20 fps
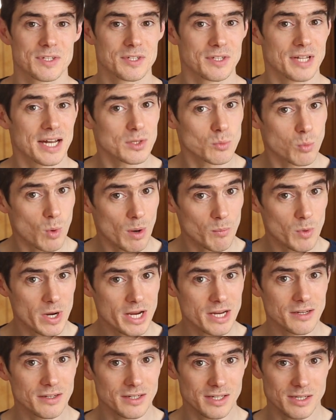So that's one
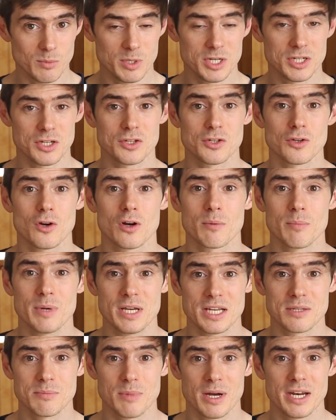way in which a stock
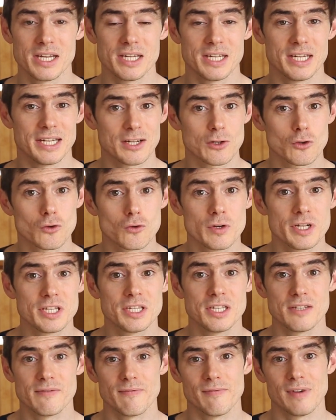makes money. It
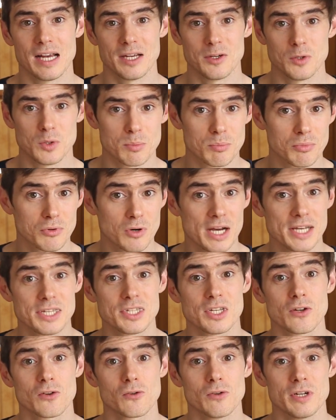increases in value, the
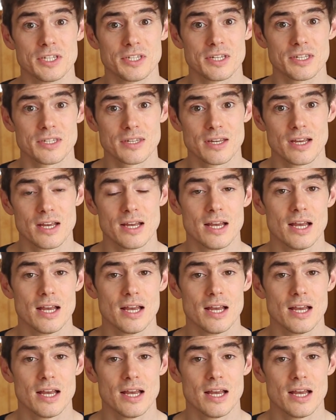price increases.